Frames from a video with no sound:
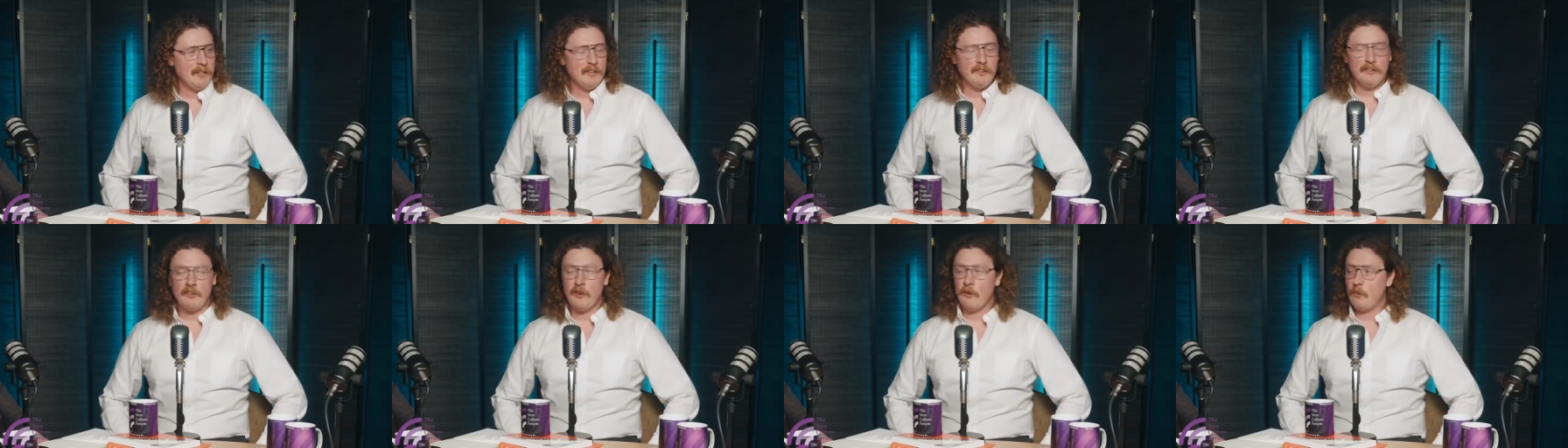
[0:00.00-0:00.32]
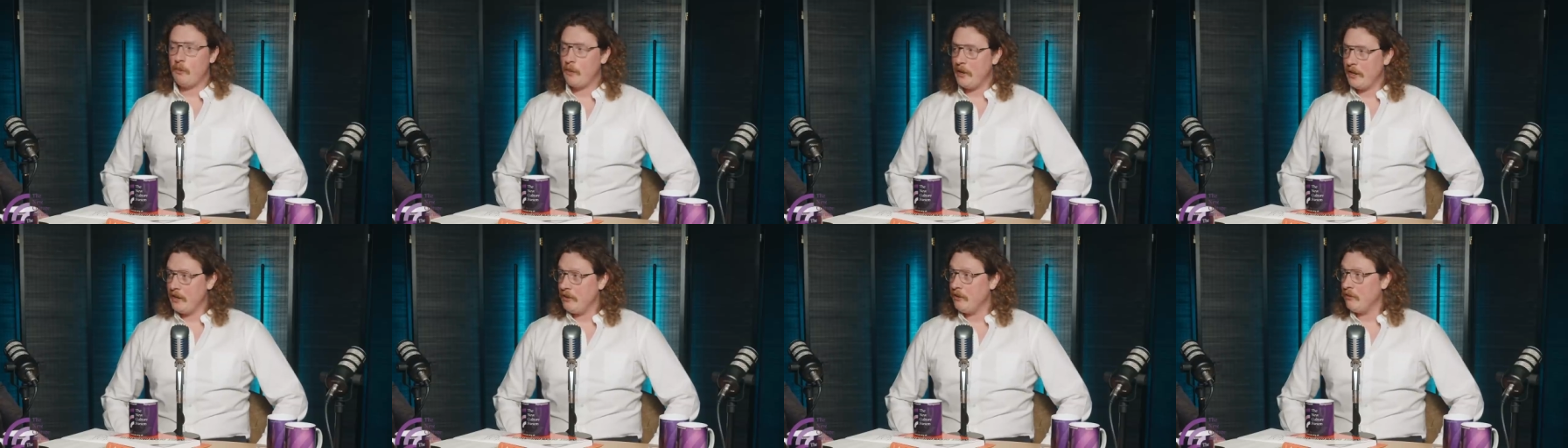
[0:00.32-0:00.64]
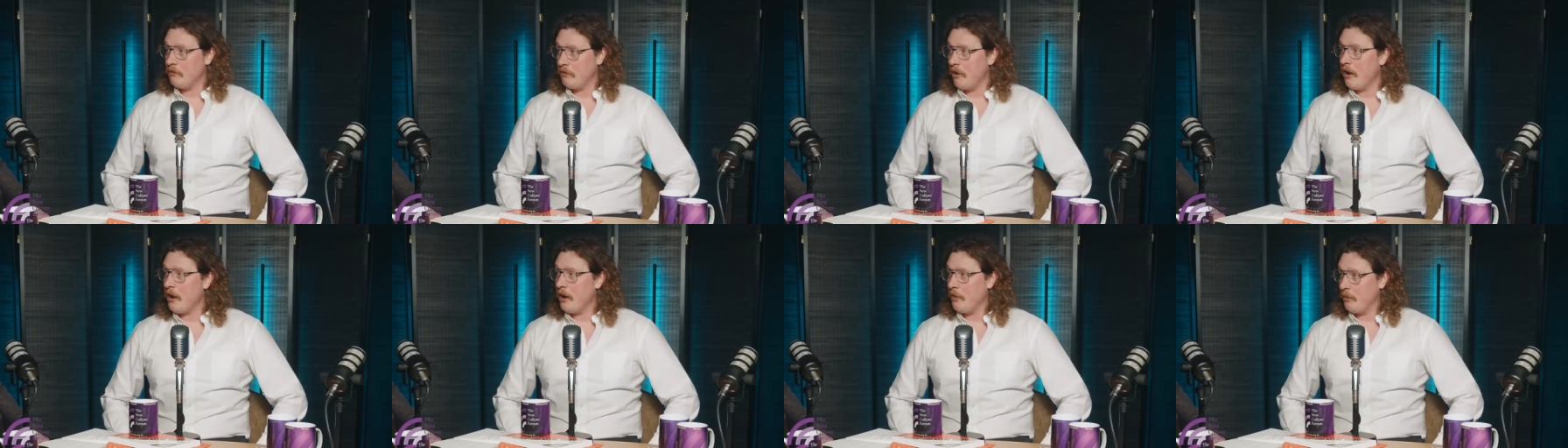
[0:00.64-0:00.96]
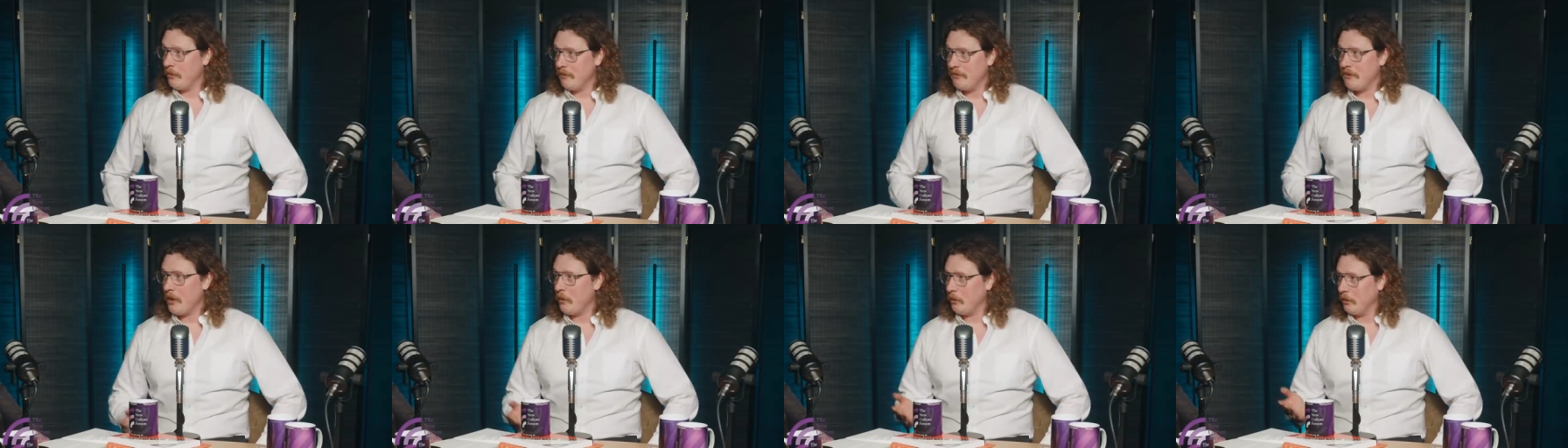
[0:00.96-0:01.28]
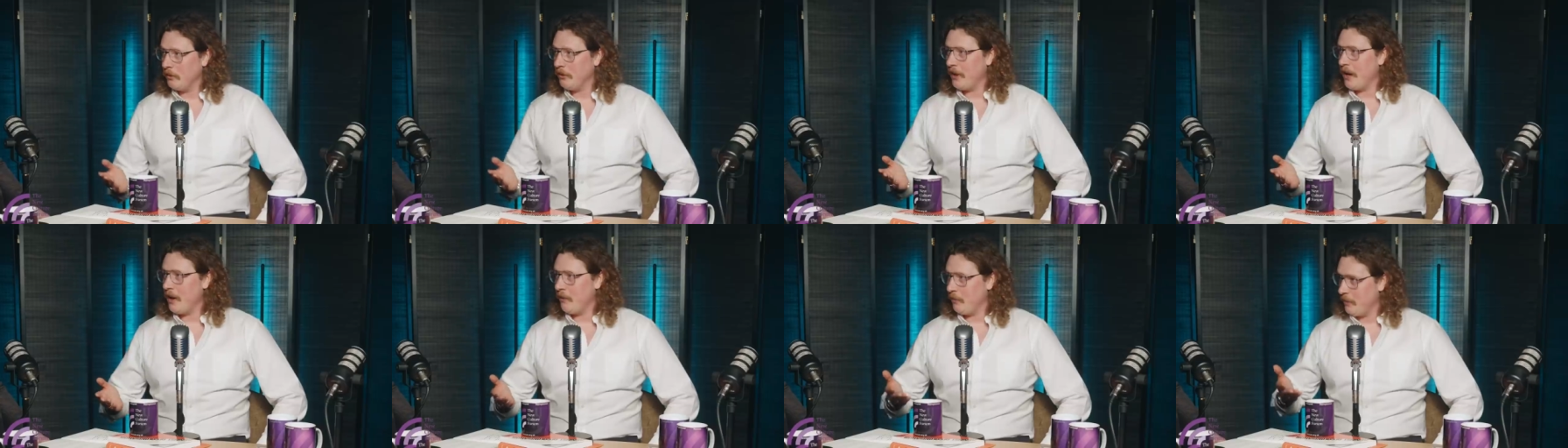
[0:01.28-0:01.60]
So we, you're right, we've
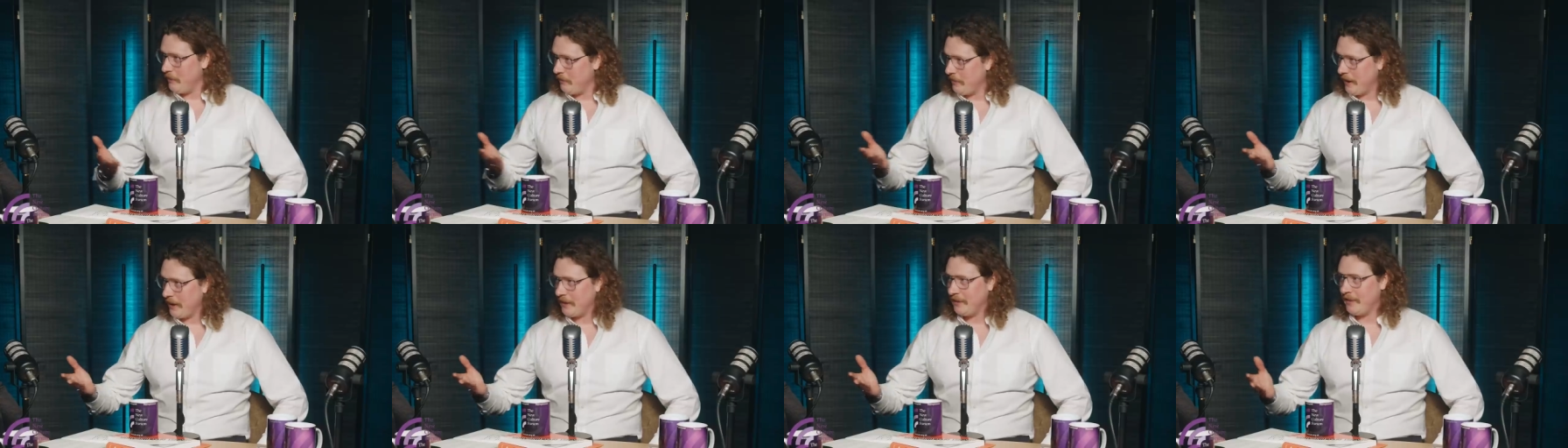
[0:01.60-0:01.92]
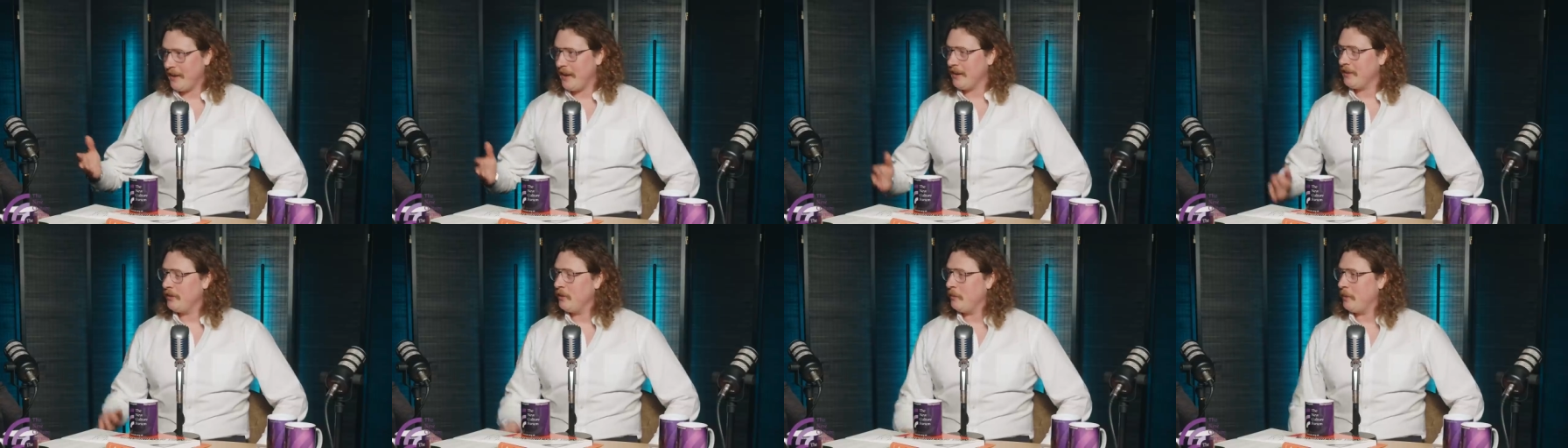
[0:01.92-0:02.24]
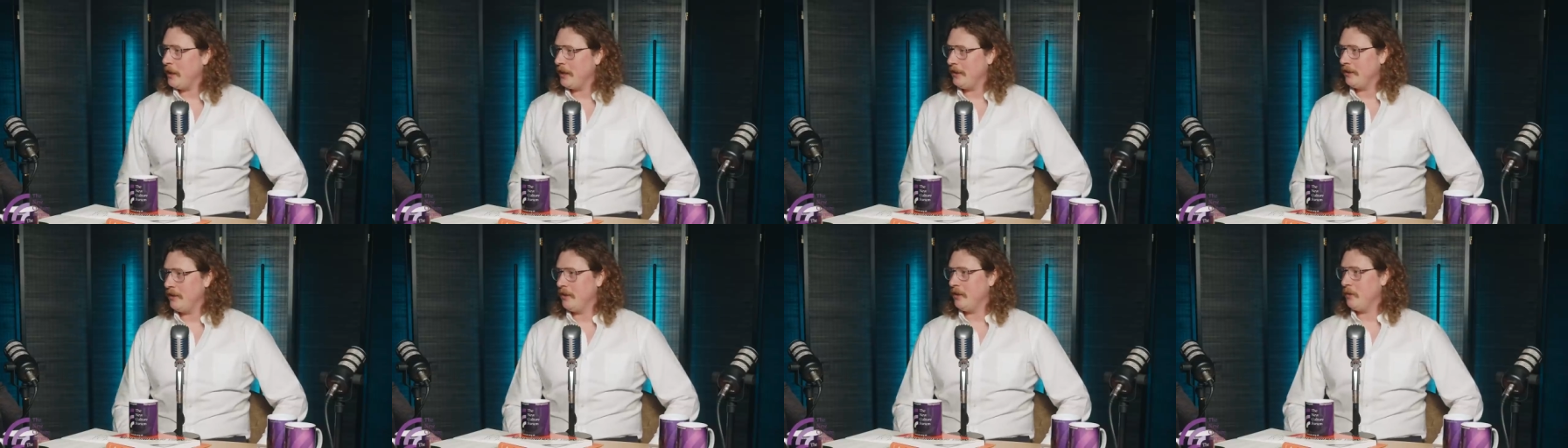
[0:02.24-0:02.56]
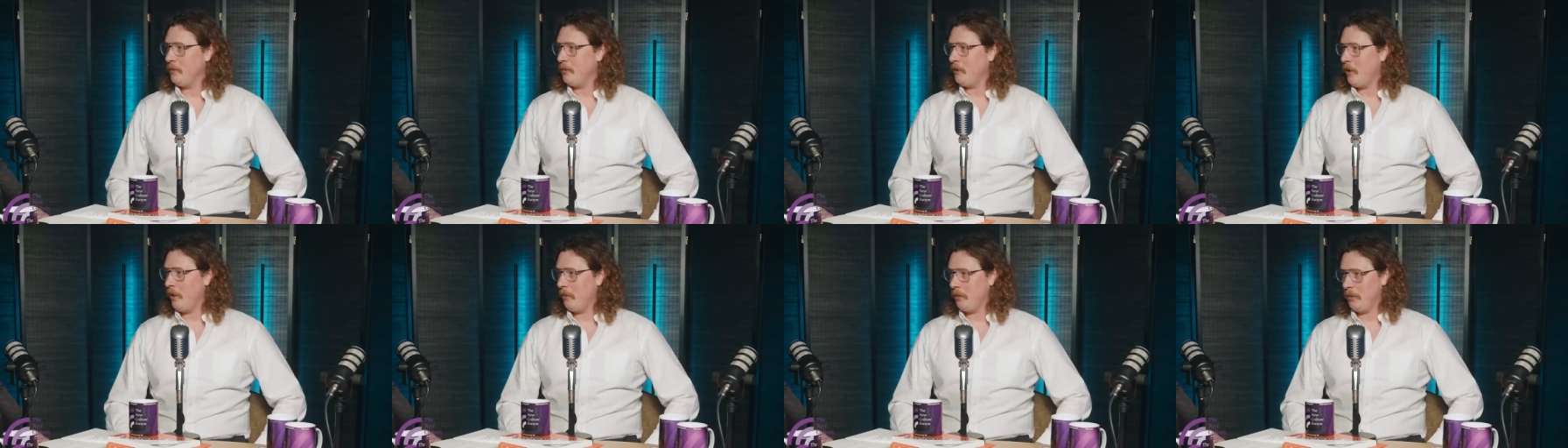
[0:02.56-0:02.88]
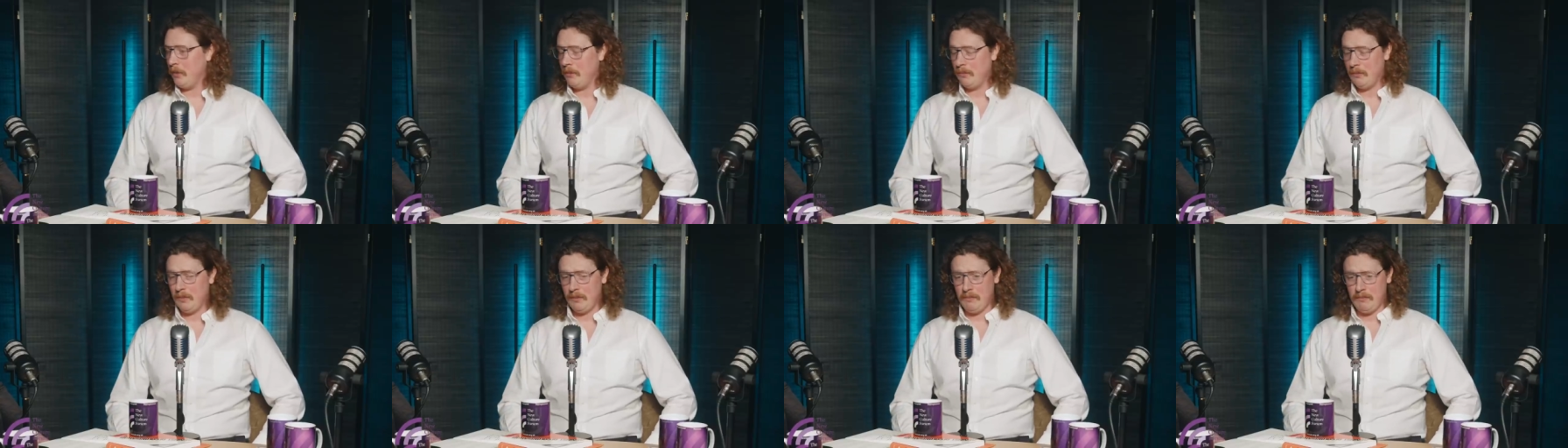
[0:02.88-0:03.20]
doubled down, we've exacerbated the
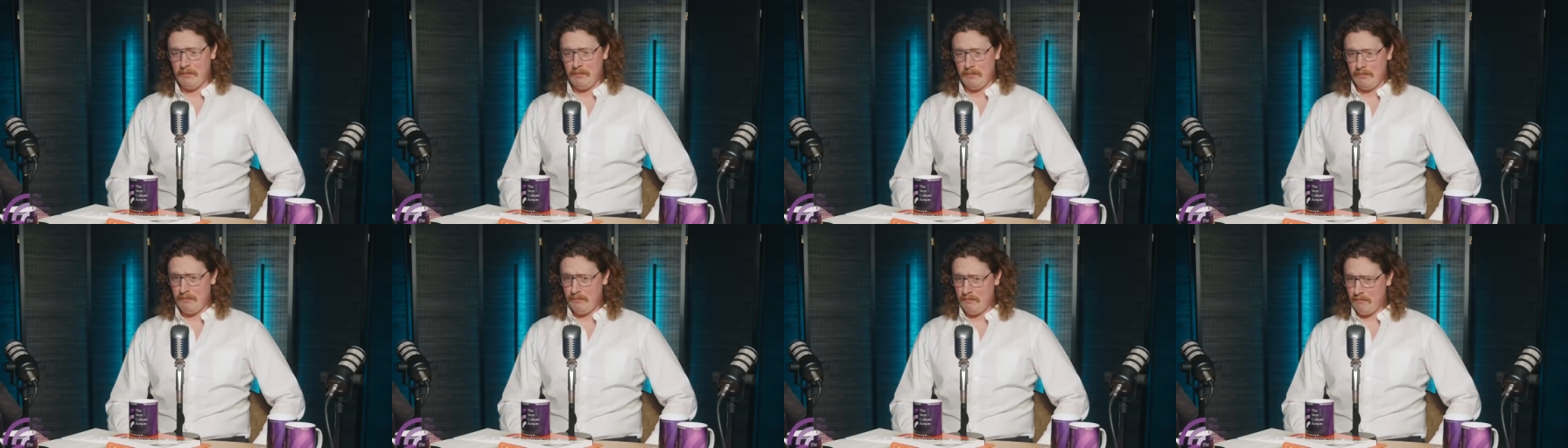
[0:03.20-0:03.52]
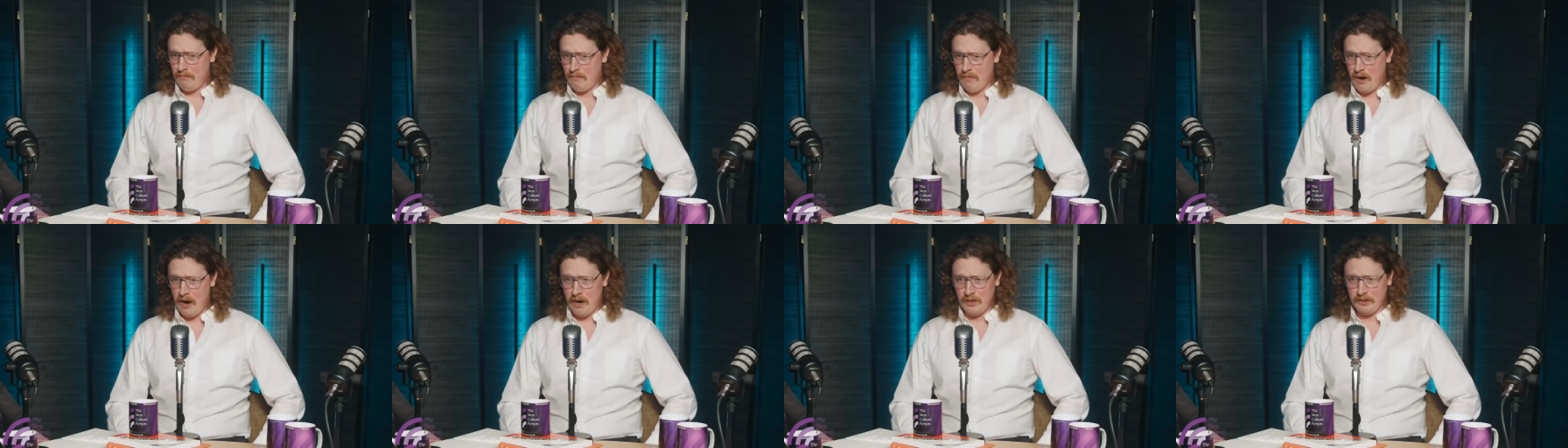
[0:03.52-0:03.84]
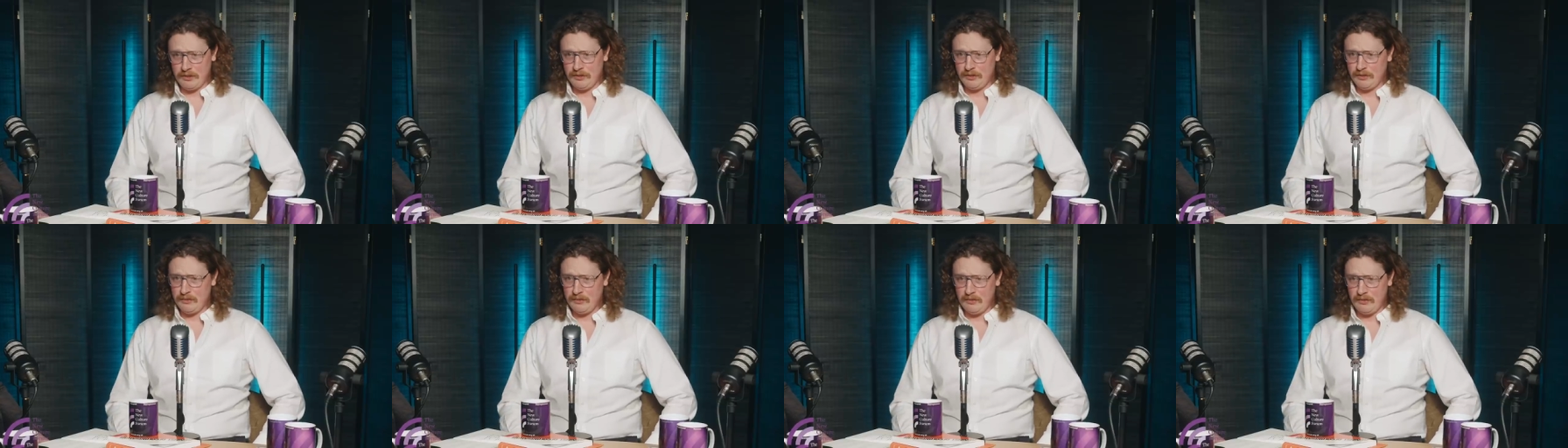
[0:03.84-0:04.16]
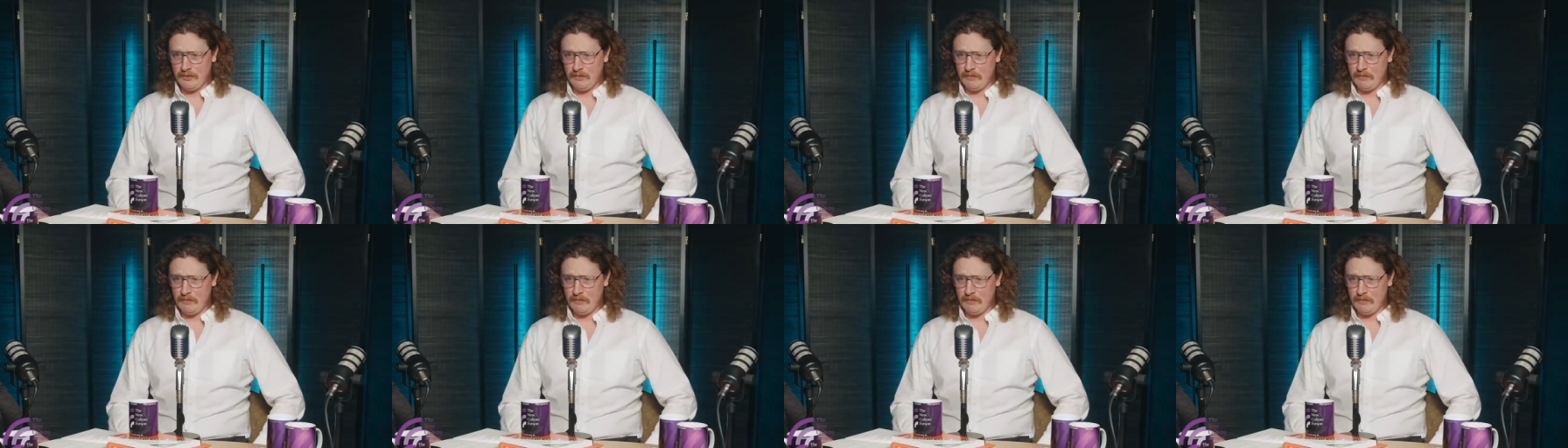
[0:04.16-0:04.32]
problem much